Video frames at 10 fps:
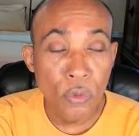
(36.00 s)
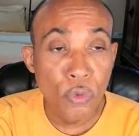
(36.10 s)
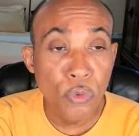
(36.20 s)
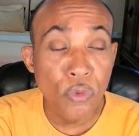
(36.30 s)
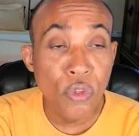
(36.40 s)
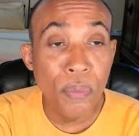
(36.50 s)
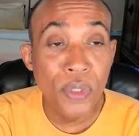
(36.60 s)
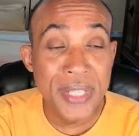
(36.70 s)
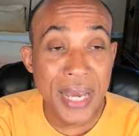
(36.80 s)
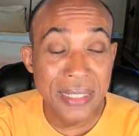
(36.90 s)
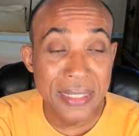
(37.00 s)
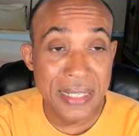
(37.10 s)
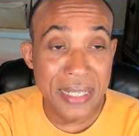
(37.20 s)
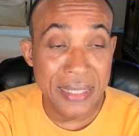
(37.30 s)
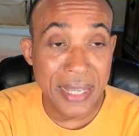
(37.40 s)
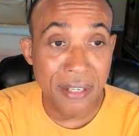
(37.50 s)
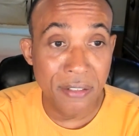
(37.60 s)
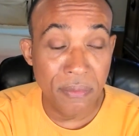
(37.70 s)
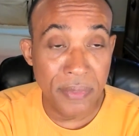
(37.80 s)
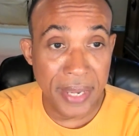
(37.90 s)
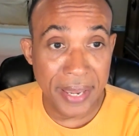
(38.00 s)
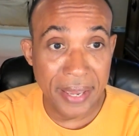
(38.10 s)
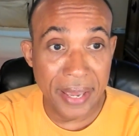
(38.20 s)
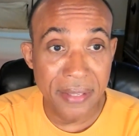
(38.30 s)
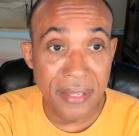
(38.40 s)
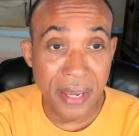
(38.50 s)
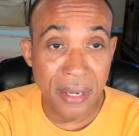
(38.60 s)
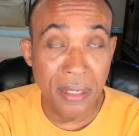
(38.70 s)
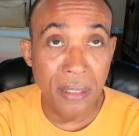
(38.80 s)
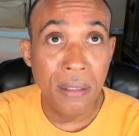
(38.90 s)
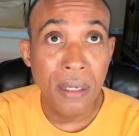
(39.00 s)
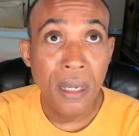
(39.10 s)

through the modality that they are